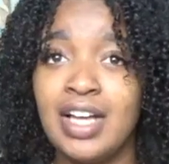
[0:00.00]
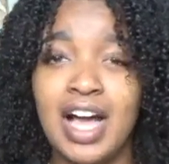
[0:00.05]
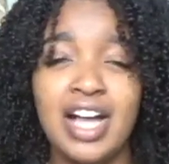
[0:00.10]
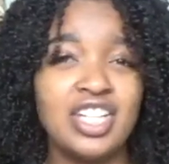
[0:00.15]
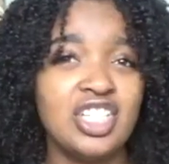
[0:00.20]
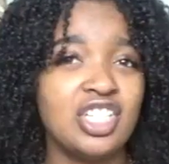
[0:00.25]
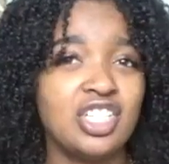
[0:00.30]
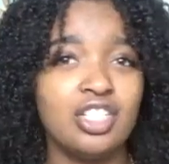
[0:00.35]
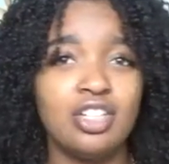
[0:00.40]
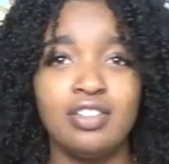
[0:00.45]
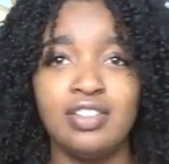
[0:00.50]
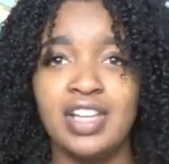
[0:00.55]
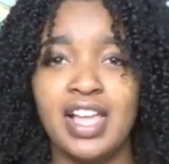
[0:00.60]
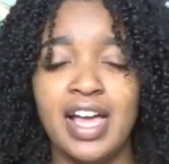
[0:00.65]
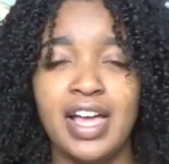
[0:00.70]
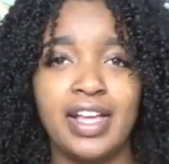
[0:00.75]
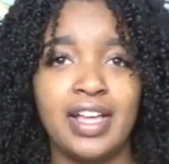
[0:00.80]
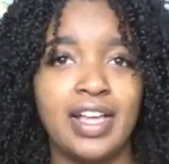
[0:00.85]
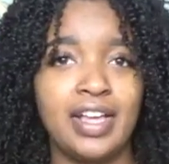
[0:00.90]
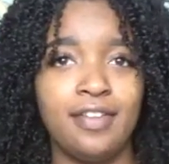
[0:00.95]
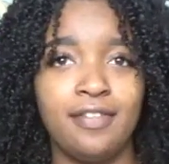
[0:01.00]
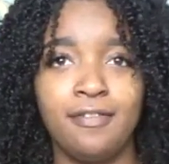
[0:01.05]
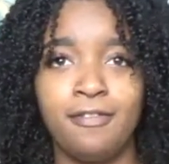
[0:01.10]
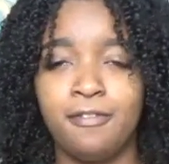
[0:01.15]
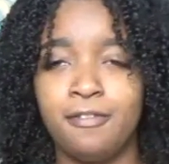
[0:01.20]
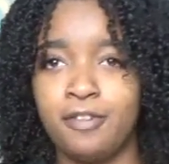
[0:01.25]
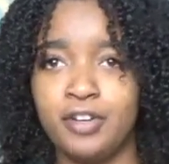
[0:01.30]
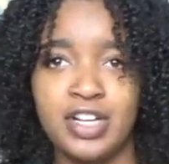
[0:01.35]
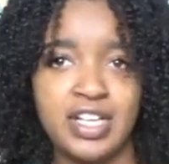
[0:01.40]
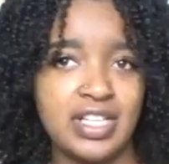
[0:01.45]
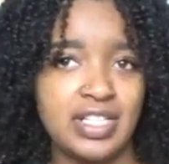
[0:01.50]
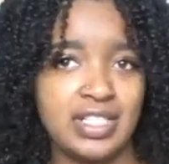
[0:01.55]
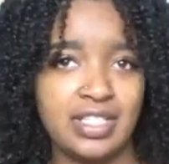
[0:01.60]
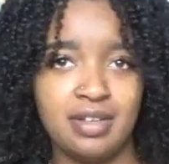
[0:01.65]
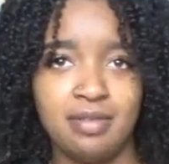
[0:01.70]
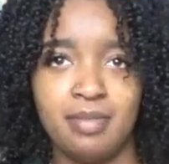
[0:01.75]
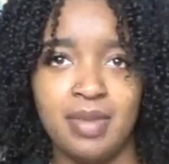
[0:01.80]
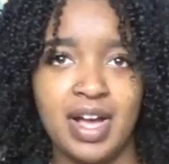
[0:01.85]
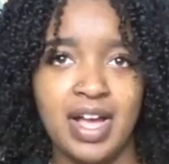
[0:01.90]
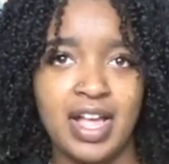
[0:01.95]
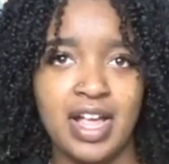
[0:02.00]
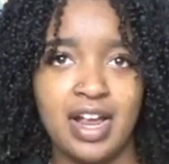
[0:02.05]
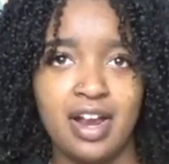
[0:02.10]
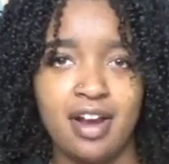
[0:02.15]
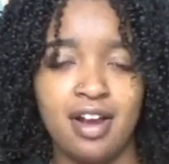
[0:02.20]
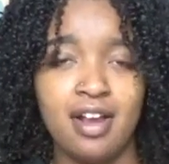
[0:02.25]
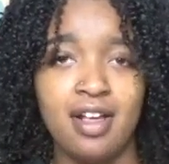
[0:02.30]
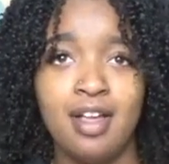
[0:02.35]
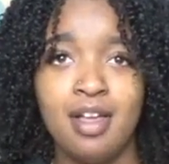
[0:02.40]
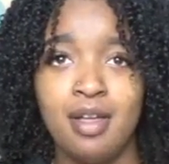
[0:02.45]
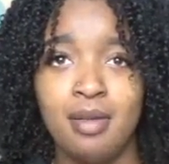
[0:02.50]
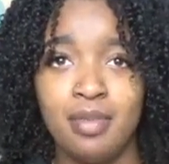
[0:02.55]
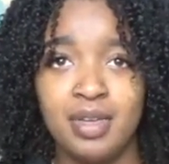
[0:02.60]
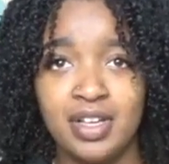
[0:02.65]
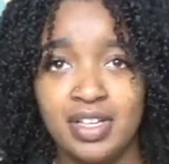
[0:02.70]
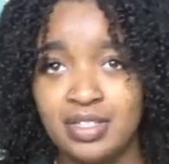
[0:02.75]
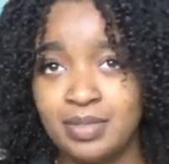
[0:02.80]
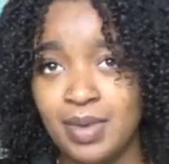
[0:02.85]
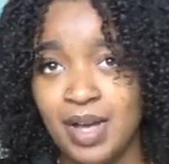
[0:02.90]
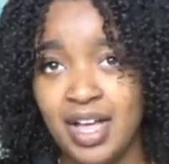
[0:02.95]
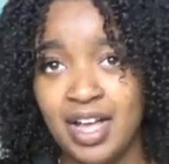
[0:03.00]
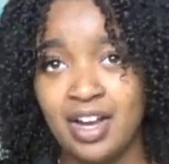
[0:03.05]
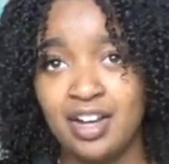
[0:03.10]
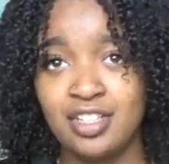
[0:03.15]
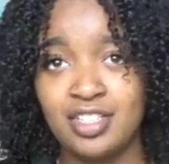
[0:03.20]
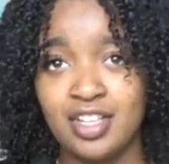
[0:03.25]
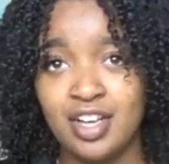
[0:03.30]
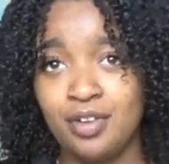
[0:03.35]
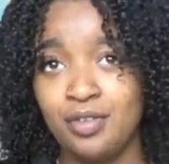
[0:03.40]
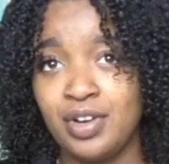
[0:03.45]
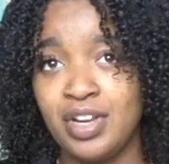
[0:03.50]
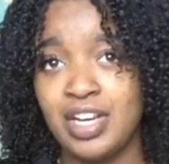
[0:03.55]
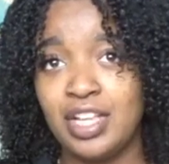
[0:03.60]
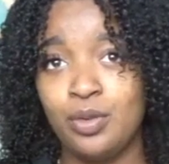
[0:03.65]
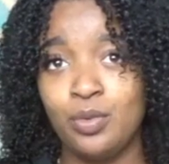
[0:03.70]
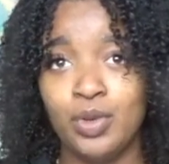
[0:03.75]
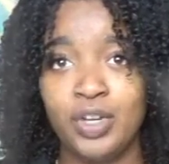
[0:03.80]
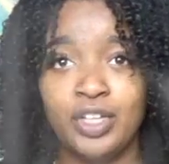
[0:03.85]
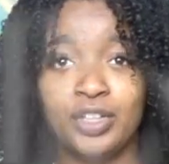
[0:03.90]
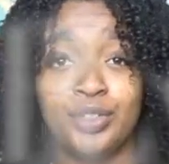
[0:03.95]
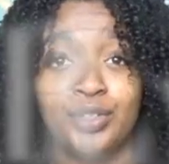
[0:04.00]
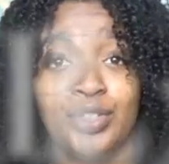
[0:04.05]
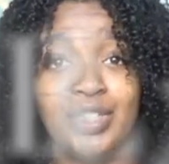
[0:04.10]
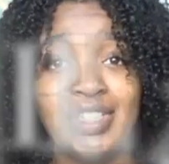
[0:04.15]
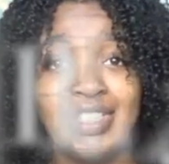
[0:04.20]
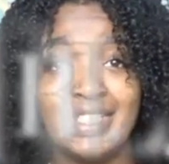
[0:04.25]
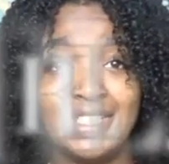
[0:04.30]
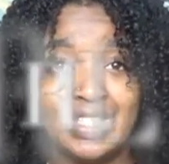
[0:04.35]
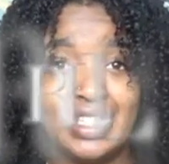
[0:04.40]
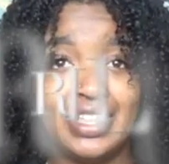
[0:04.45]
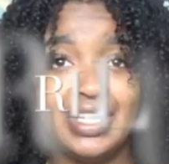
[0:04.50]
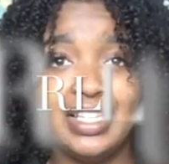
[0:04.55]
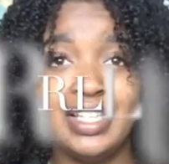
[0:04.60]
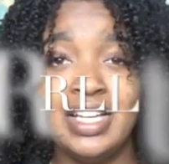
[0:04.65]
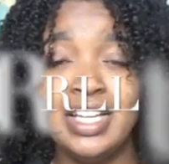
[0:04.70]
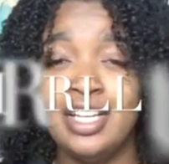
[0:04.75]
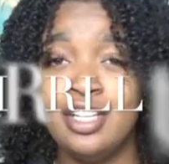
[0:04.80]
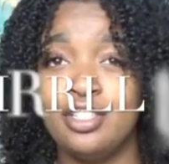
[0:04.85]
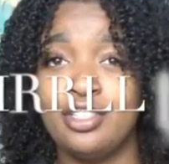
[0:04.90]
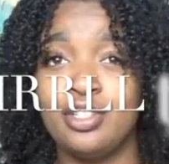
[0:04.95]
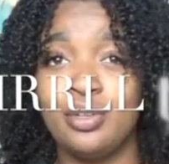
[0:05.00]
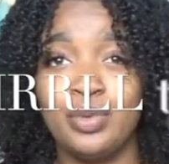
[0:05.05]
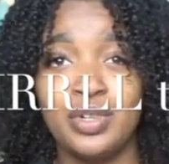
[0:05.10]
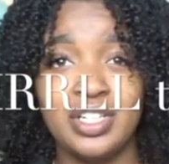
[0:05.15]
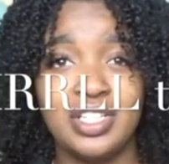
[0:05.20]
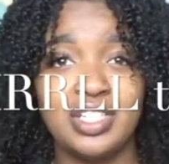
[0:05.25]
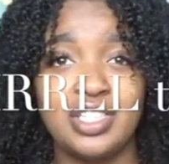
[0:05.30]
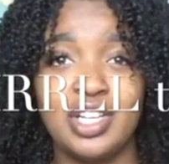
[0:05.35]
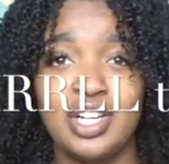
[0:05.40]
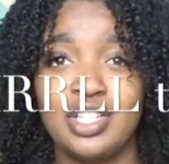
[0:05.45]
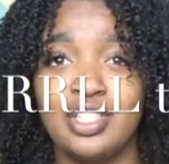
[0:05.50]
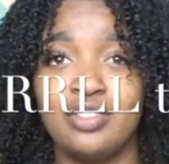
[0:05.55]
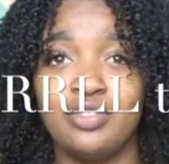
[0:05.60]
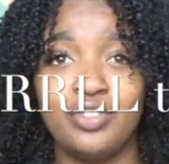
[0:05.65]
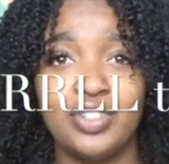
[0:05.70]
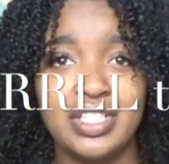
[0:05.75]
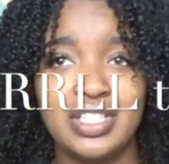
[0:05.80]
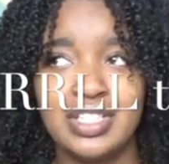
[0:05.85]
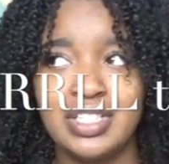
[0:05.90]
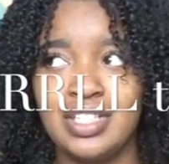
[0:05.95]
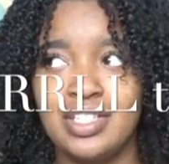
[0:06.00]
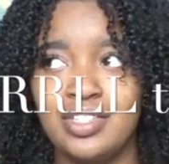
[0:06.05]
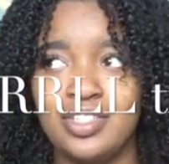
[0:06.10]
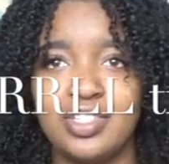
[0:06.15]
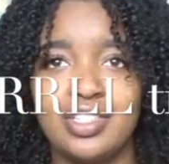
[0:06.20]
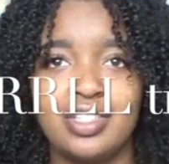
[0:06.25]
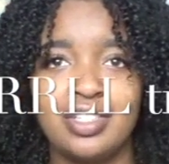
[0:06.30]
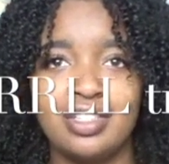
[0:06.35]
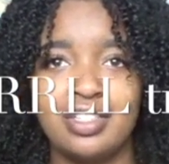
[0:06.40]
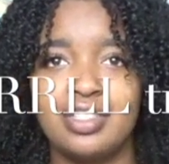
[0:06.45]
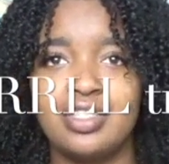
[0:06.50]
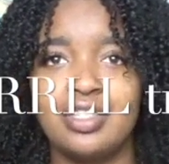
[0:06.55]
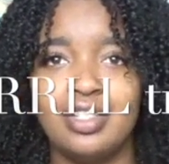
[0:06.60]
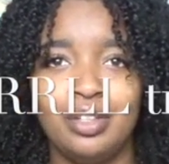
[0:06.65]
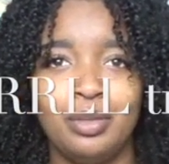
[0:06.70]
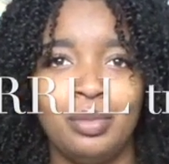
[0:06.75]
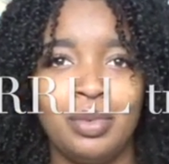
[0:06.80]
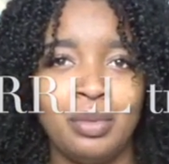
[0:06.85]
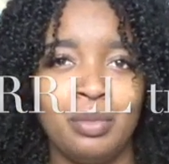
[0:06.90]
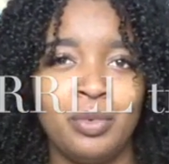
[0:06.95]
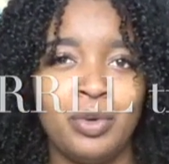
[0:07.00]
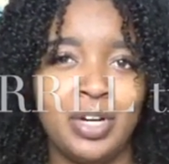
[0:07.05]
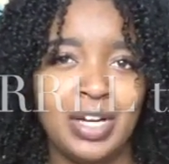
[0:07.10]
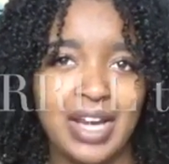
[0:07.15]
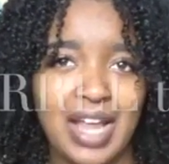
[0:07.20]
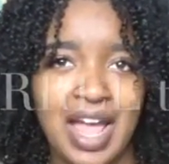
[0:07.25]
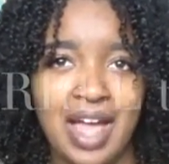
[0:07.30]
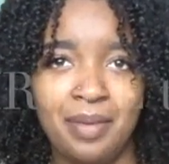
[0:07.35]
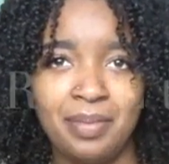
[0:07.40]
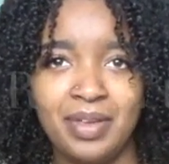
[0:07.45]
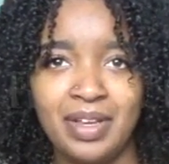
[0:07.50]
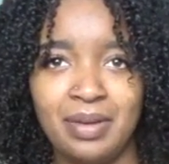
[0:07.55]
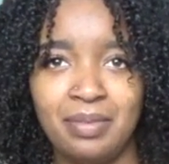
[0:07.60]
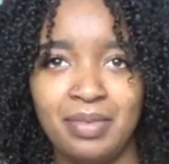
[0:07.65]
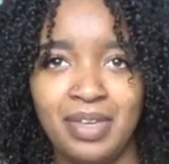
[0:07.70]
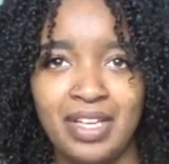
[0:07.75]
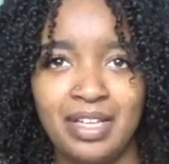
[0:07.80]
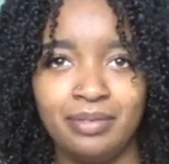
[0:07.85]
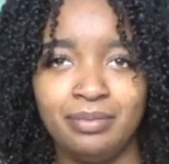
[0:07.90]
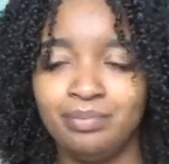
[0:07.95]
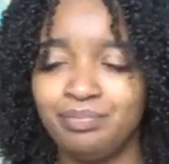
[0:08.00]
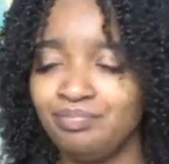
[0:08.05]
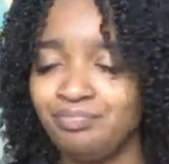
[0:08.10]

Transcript: I just don't like frizz in my hair because my hair is already, what, 3C? So when it starts frizzing, it just looks a little bit more nappy to me.